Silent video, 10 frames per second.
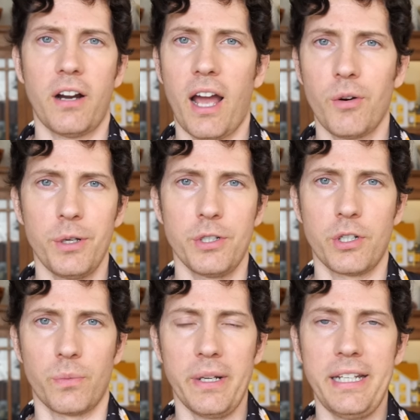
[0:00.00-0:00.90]
How could
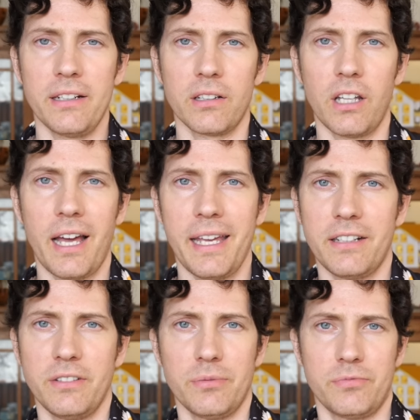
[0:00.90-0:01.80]
green
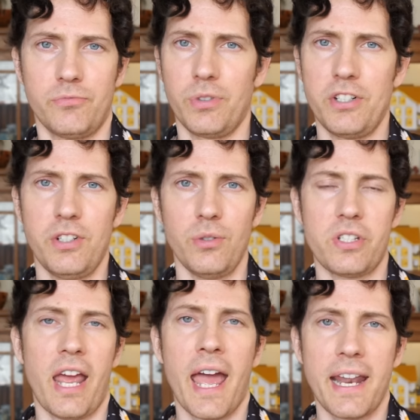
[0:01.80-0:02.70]
light
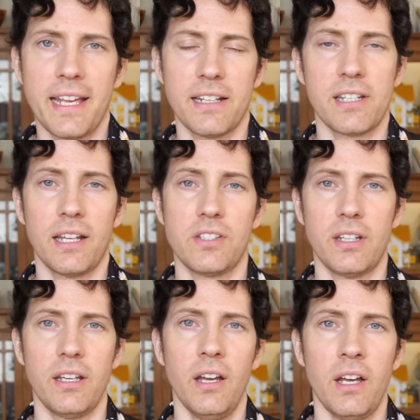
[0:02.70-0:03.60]
reduce headache
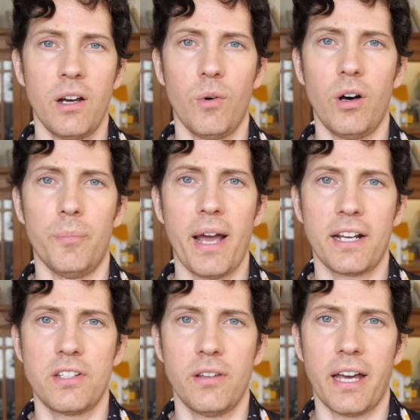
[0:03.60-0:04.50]
intensity? Well,
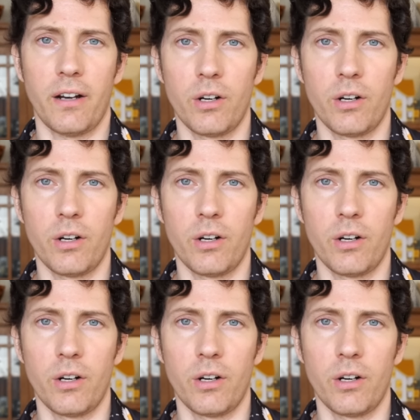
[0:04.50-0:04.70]
back to that